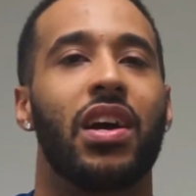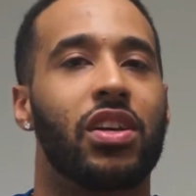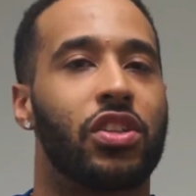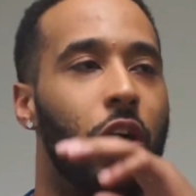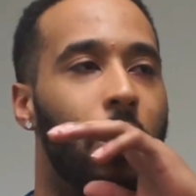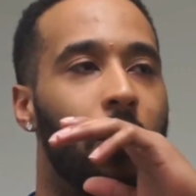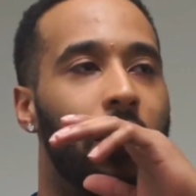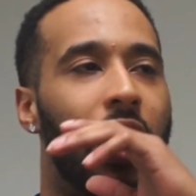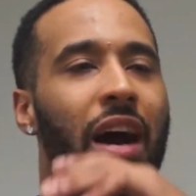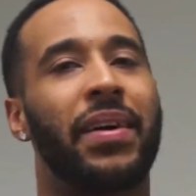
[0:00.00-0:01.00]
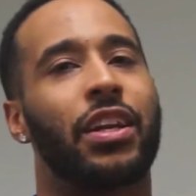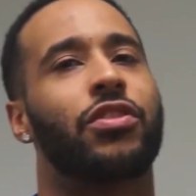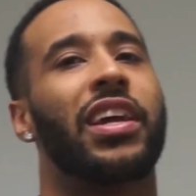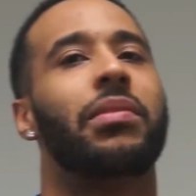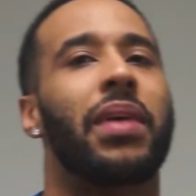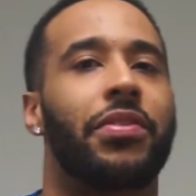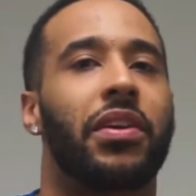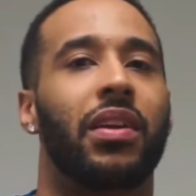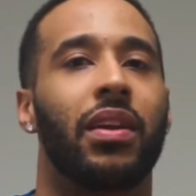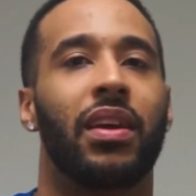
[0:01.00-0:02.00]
So how about a training method